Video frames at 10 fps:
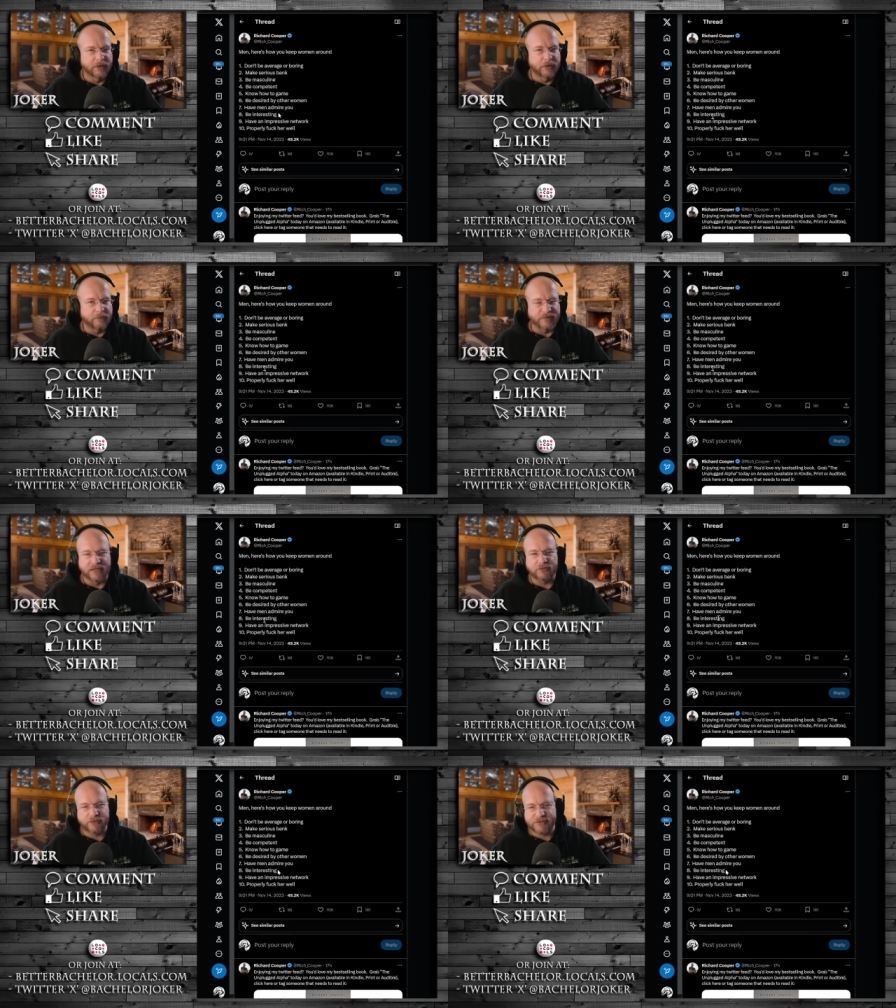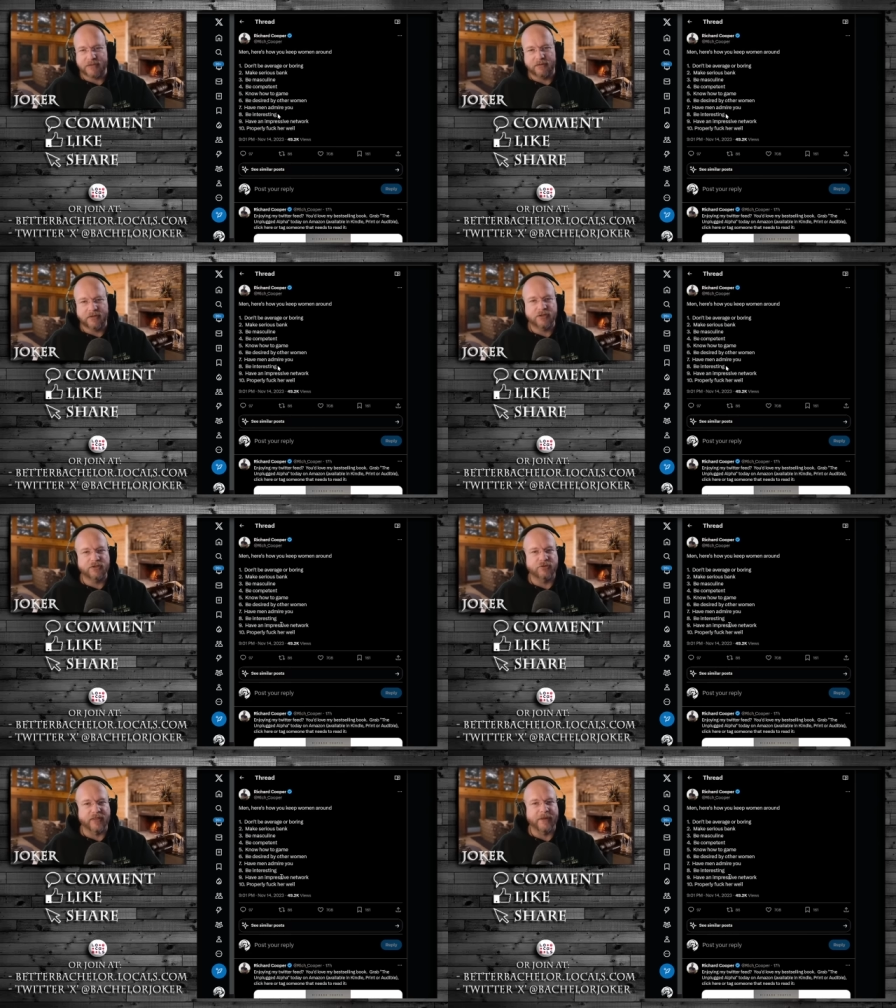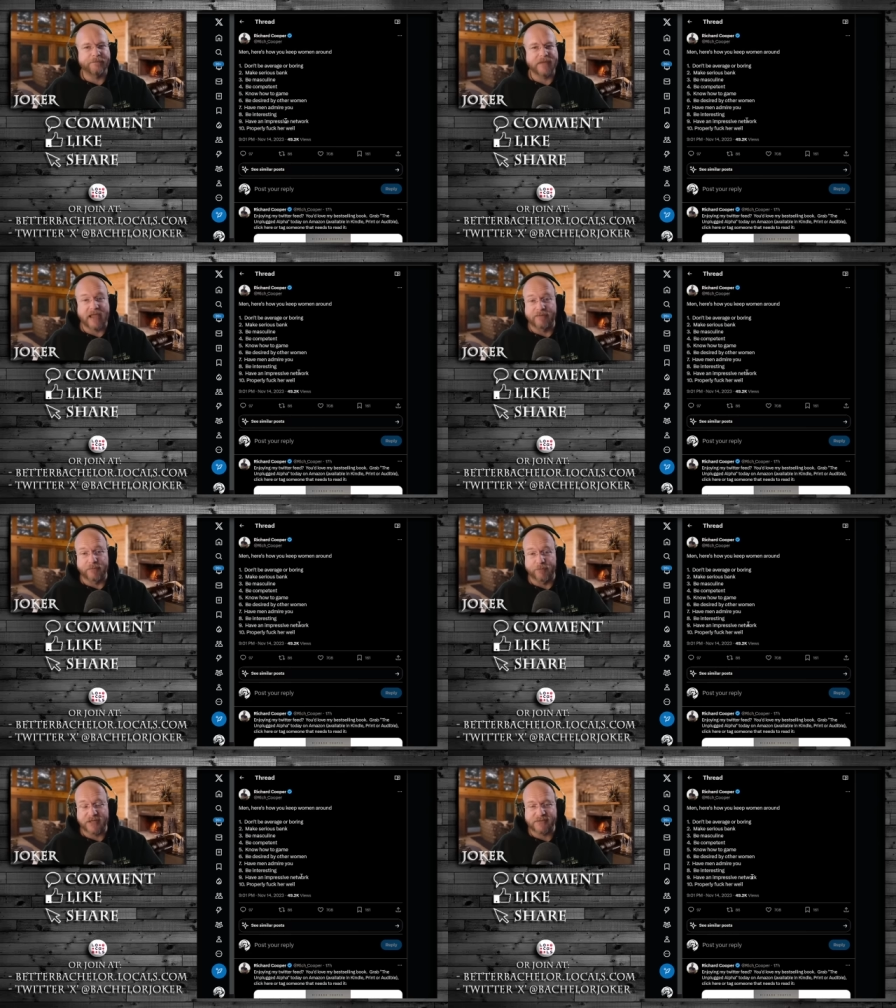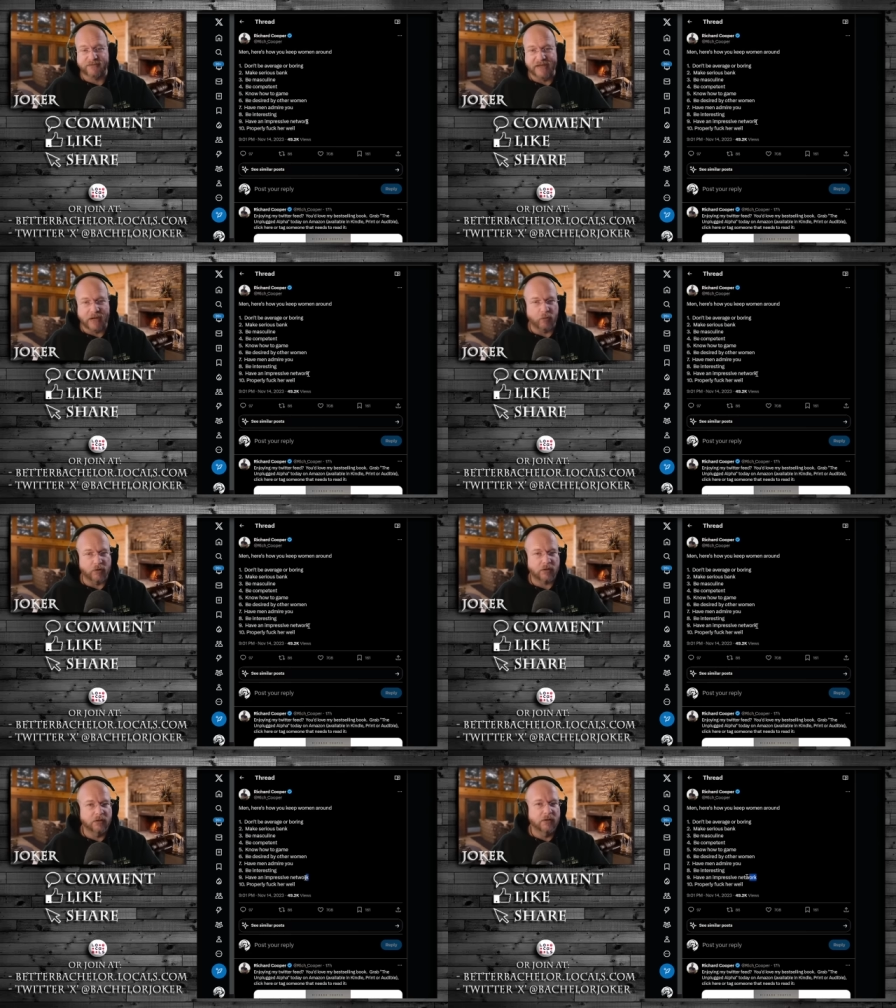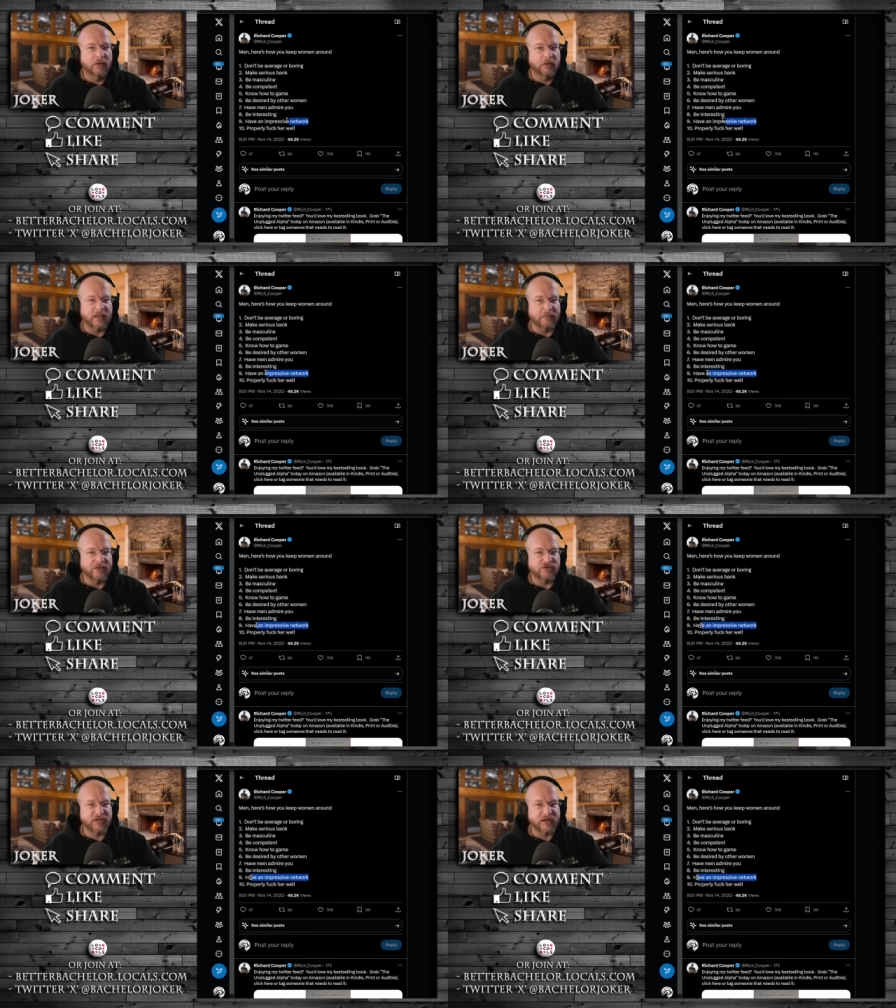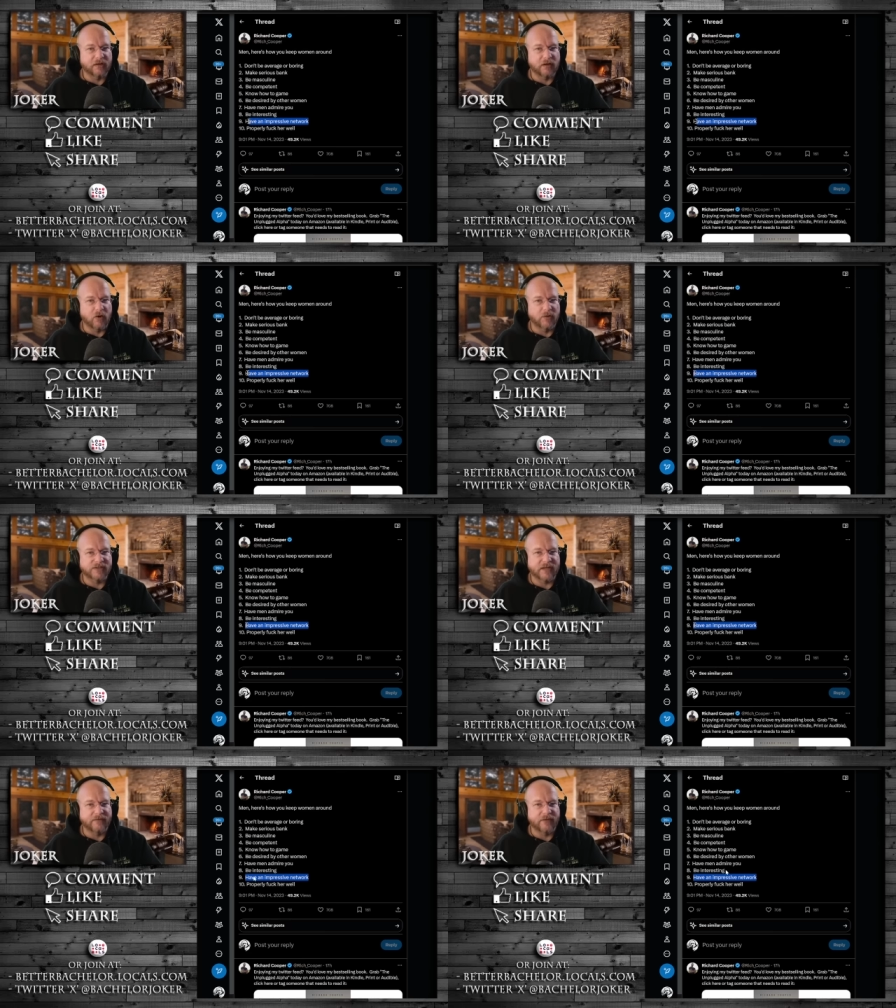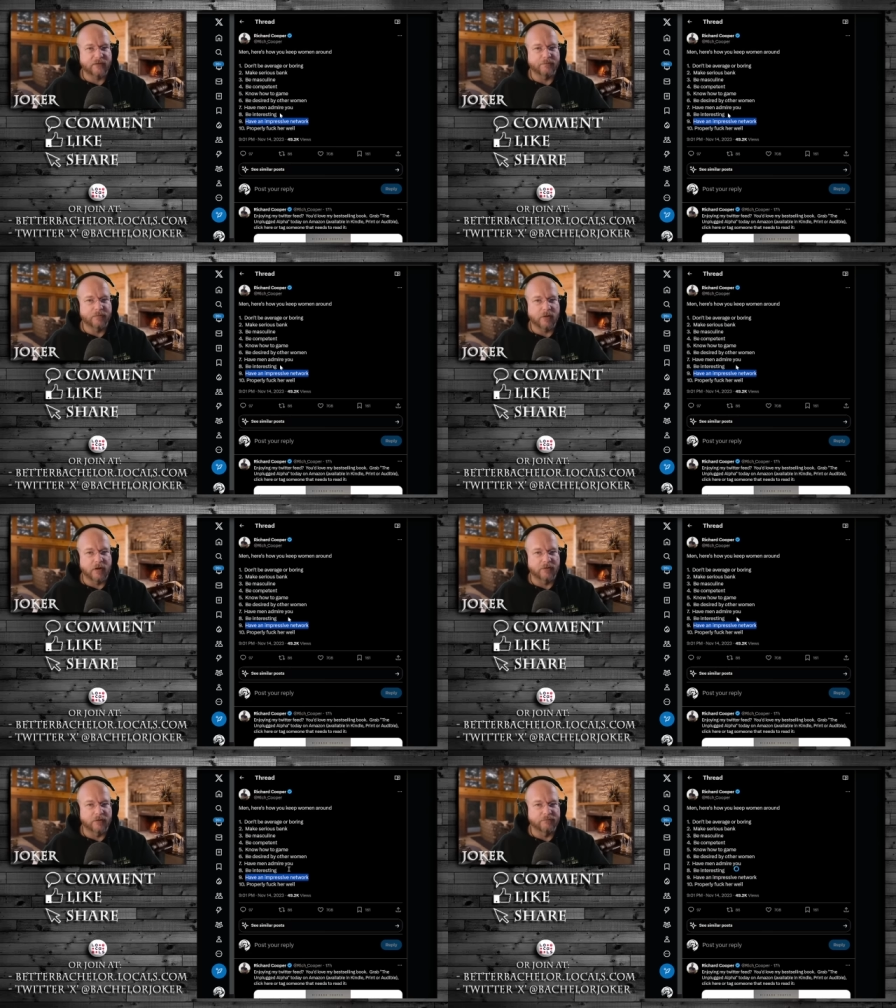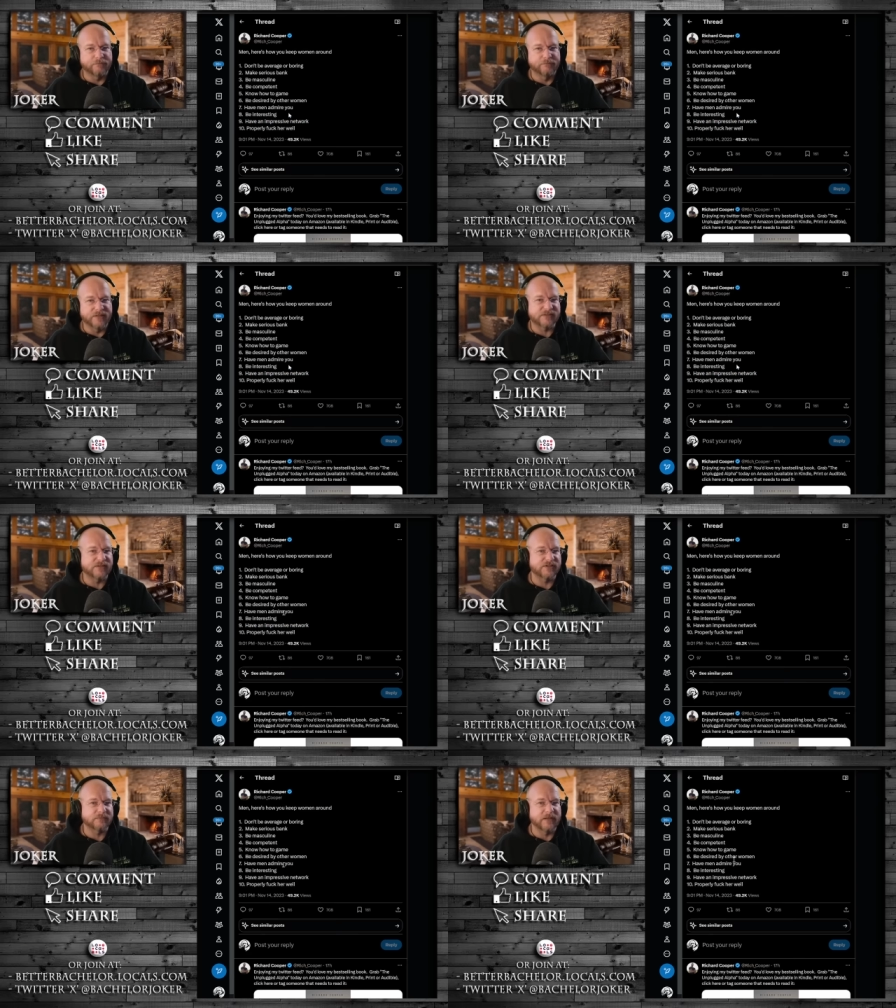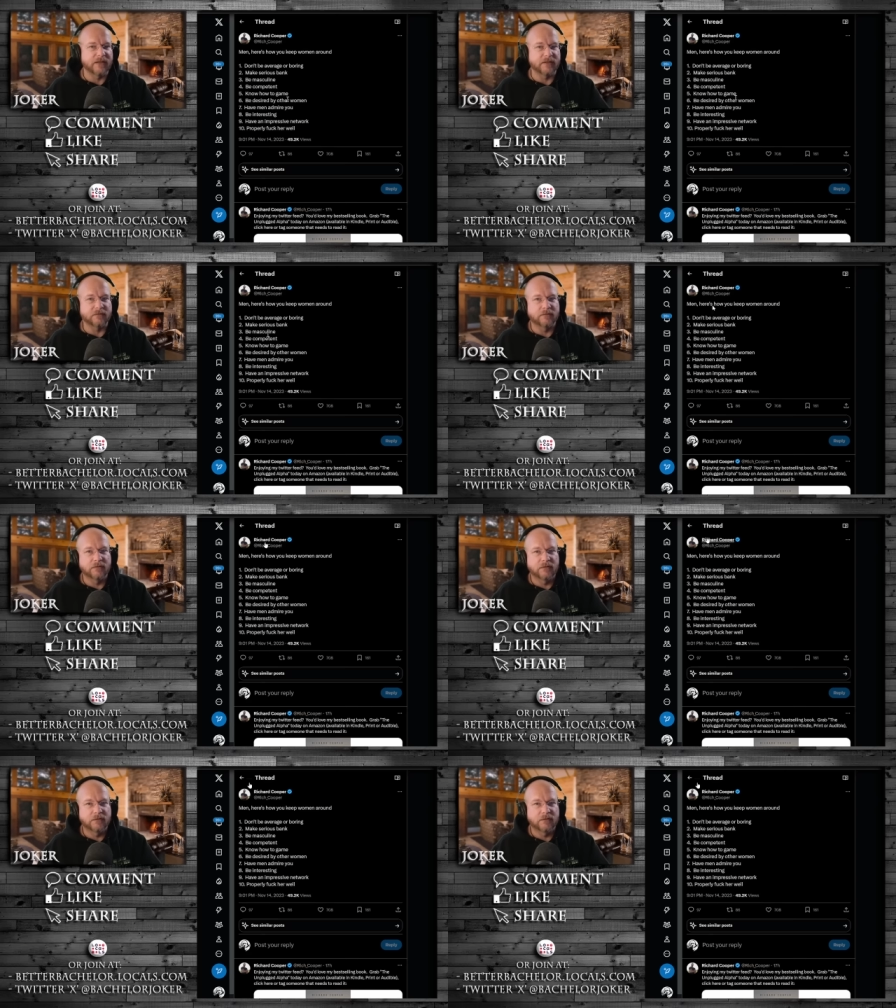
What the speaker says: Be interesting. You can do that. Have an impressive network. That means you got to always have other businessmen.